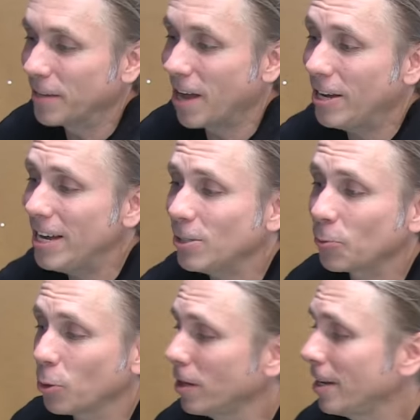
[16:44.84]
Now he's
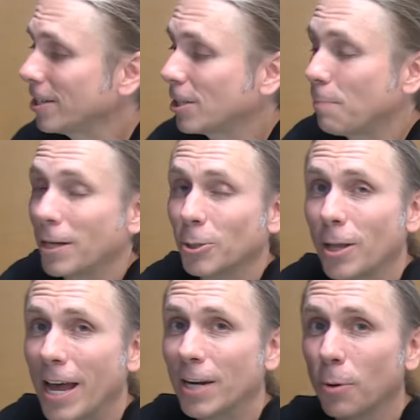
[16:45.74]
really a special
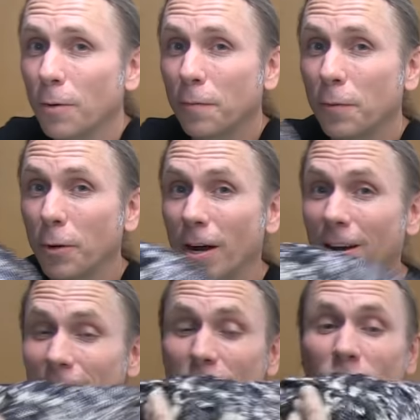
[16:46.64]
animal for
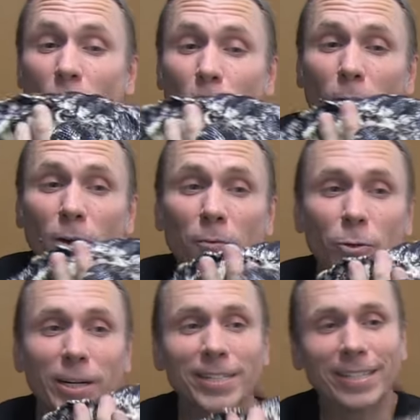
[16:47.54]
a number of
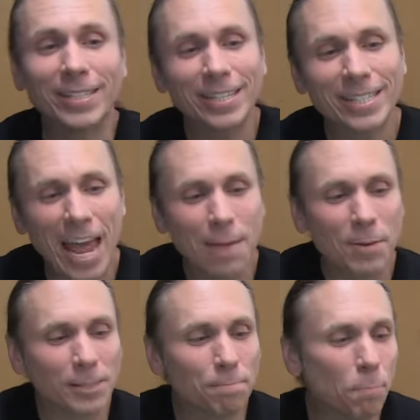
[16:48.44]
reasons. His name
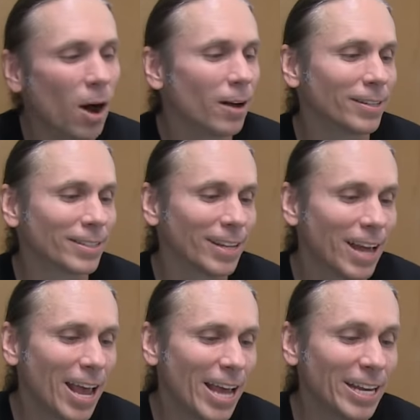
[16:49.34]
is Buzz
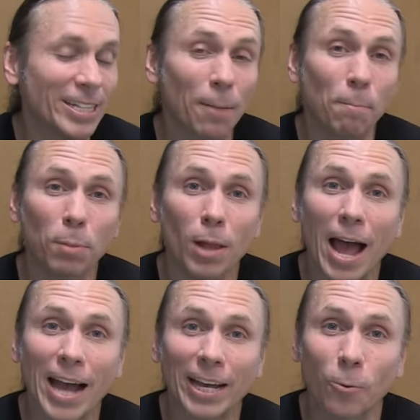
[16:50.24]
and he's a
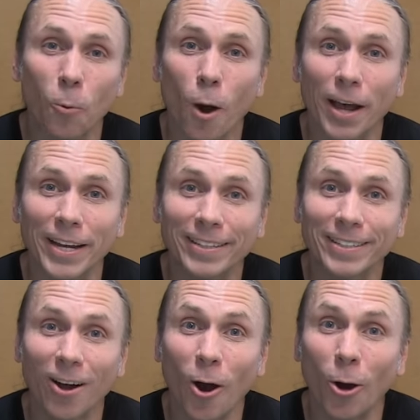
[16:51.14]
black and white
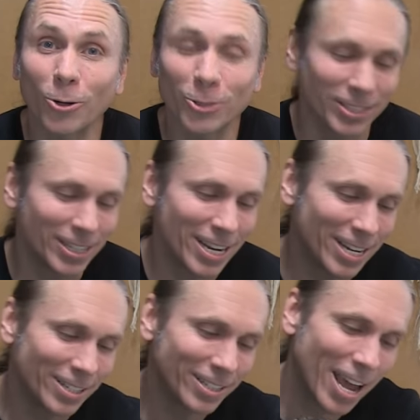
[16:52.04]

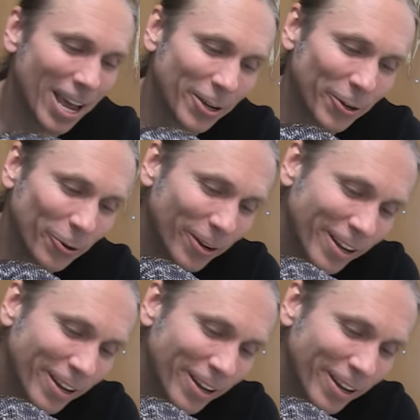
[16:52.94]
Argentine tegu.